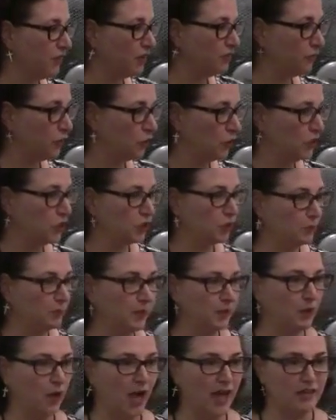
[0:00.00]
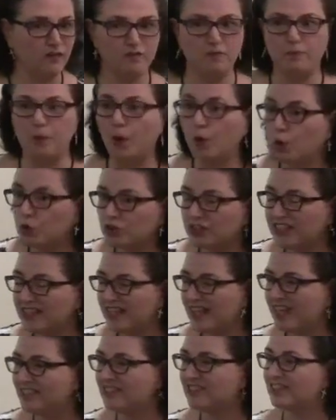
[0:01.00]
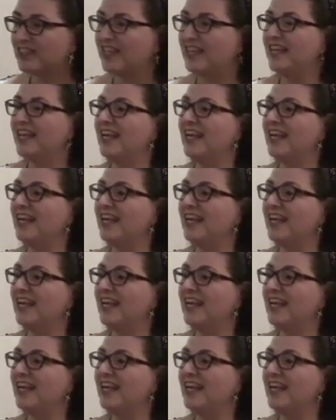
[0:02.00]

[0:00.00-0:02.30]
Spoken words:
I've learned to be kind of bold in this.